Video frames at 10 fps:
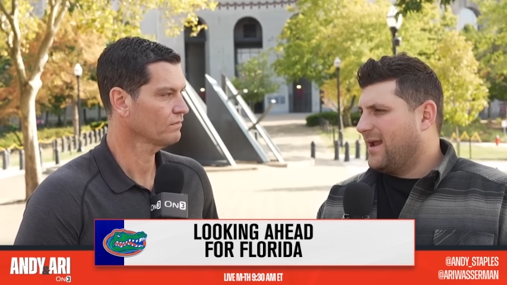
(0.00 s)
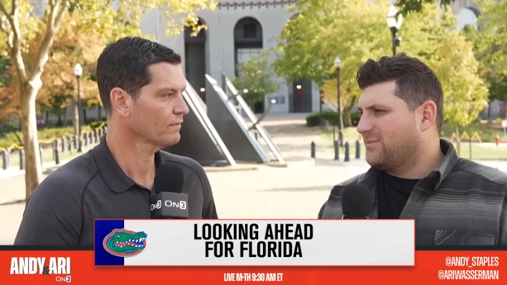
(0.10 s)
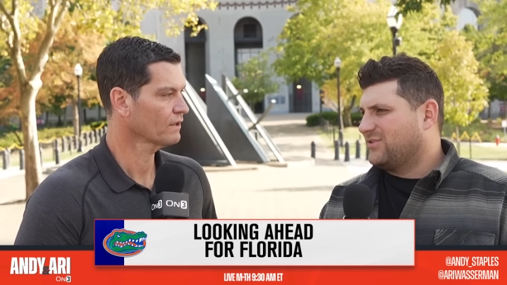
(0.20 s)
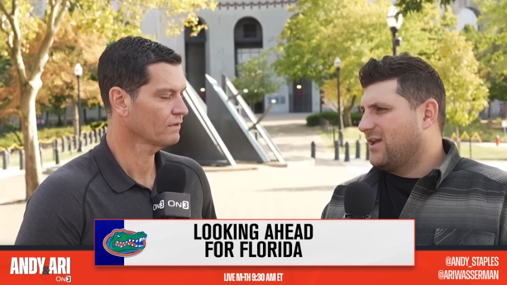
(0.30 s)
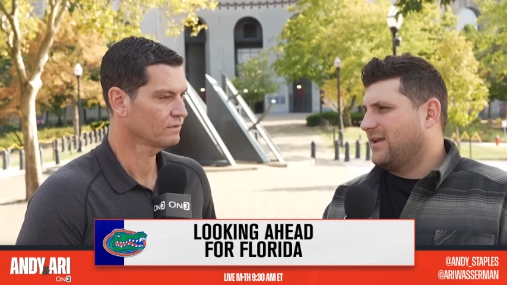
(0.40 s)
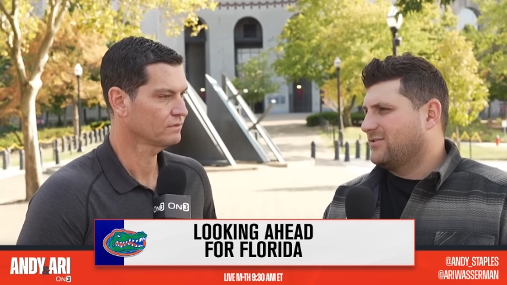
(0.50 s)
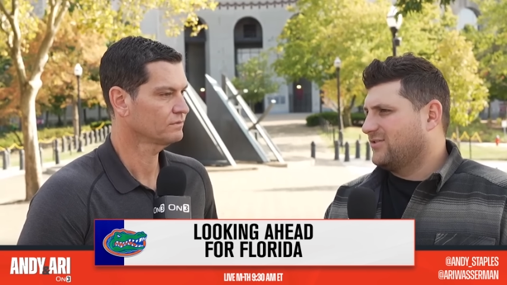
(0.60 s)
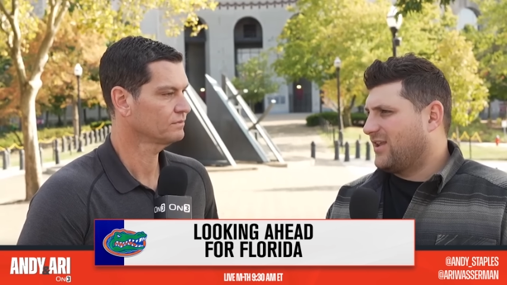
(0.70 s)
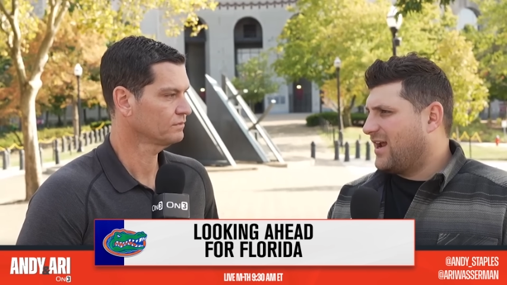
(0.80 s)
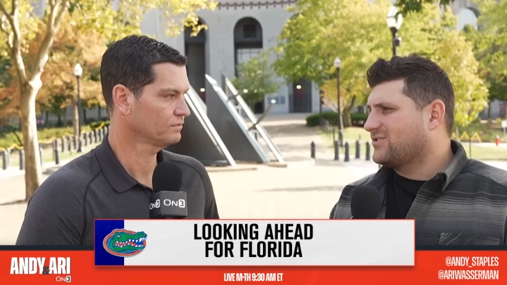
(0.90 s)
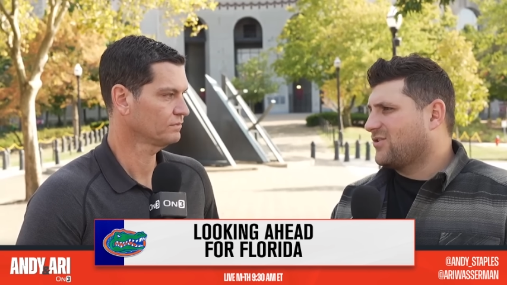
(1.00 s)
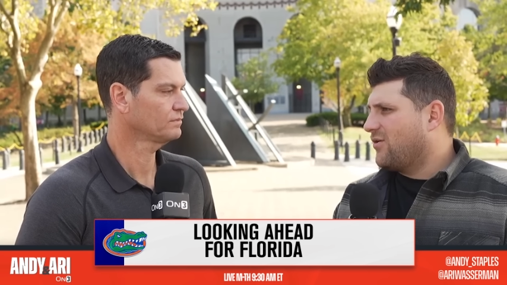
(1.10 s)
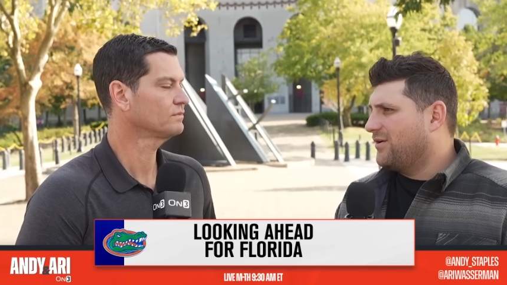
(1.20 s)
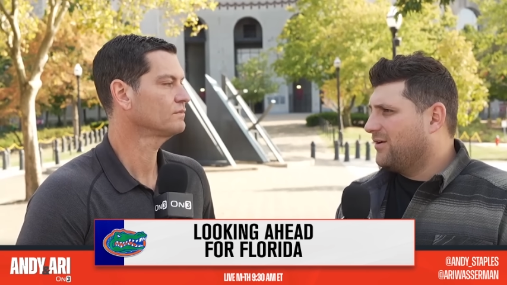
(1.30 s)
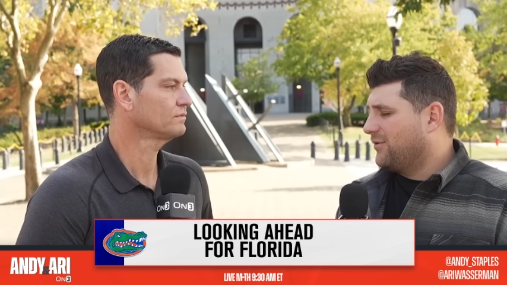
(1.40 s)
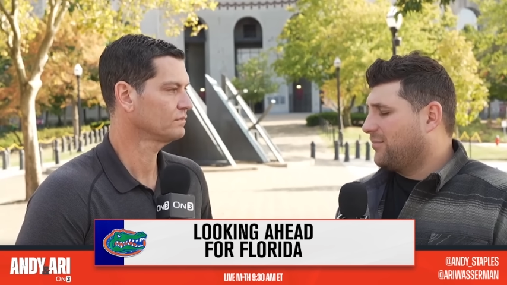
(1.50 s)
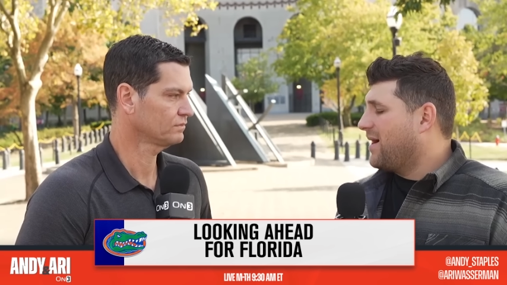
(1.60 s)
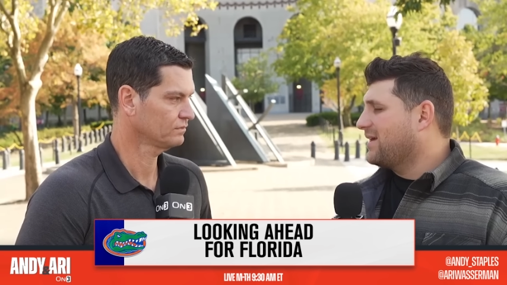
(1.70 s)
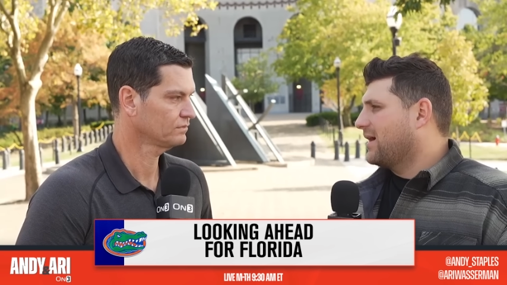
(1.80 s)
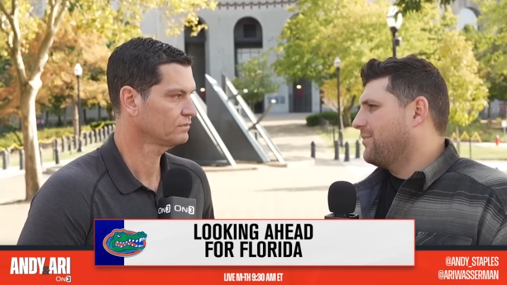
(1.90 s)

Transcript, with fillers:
Speaker 1: I am saying is, is that I saw enough with my